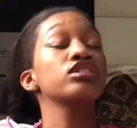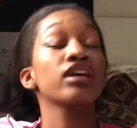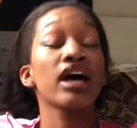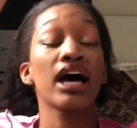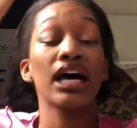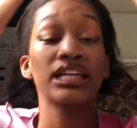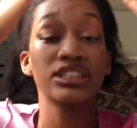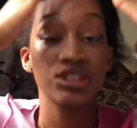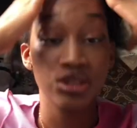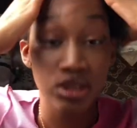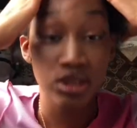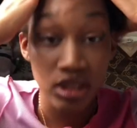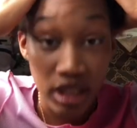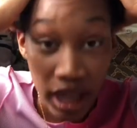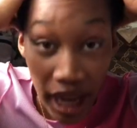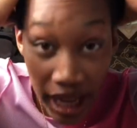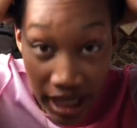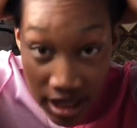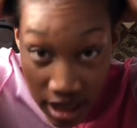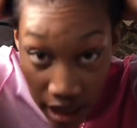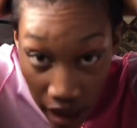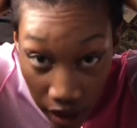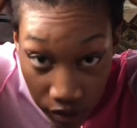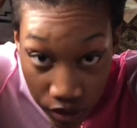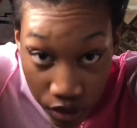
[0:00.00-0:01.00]
so as you
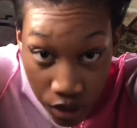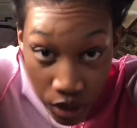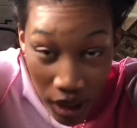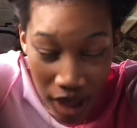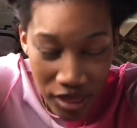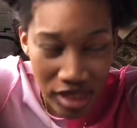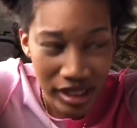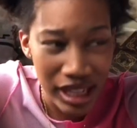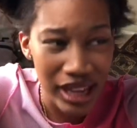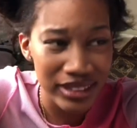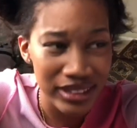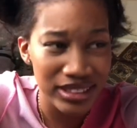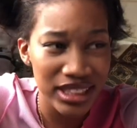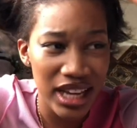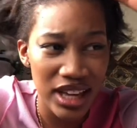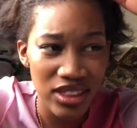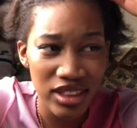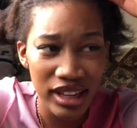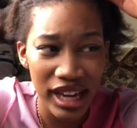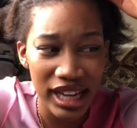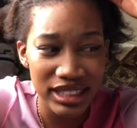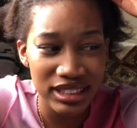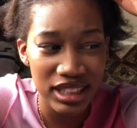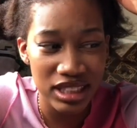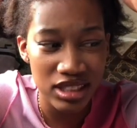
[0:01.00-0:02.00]
guys have known i think i said i
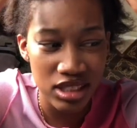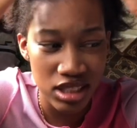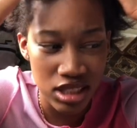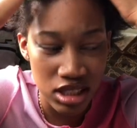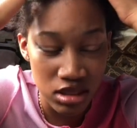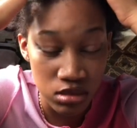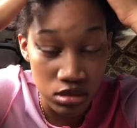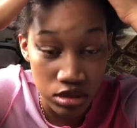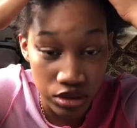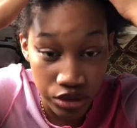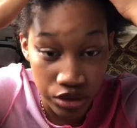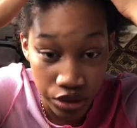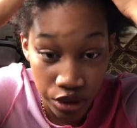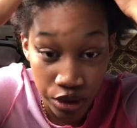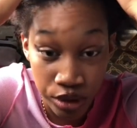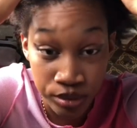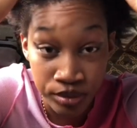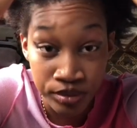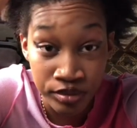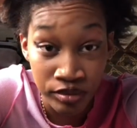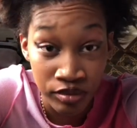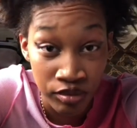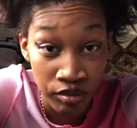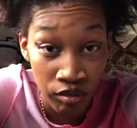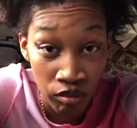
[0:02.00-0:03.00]
think i said this thing before
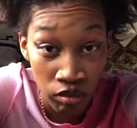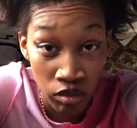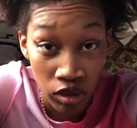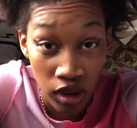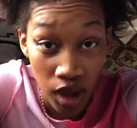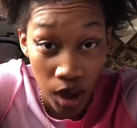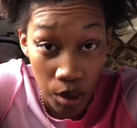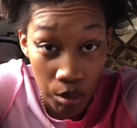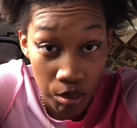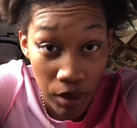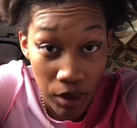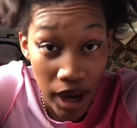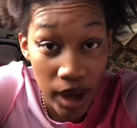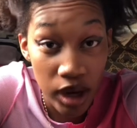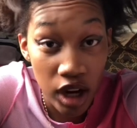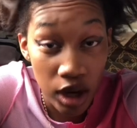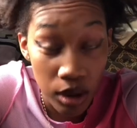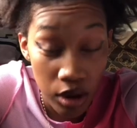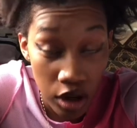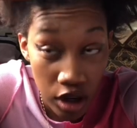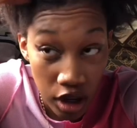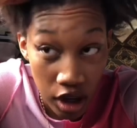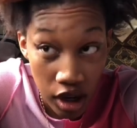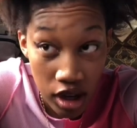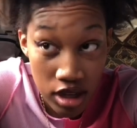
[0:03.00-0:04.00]
my
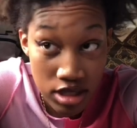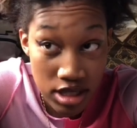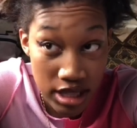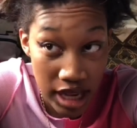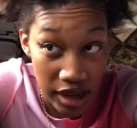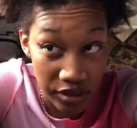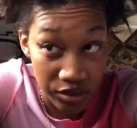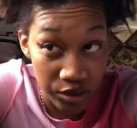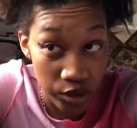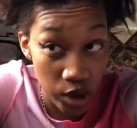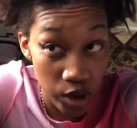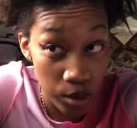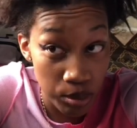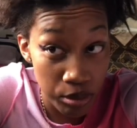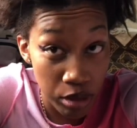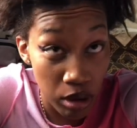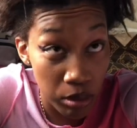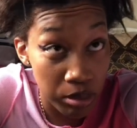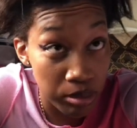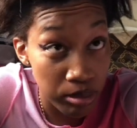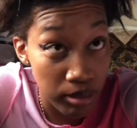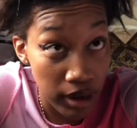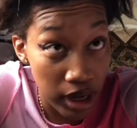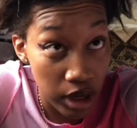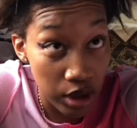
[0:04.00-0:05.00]
curls have not
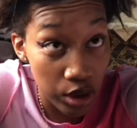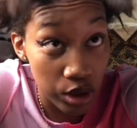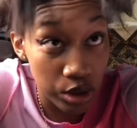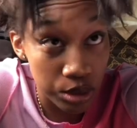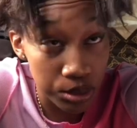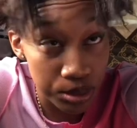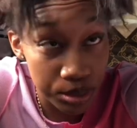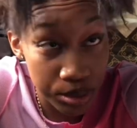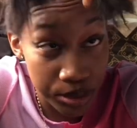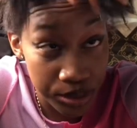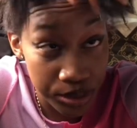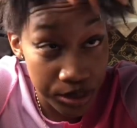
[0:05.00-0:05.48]
popped back up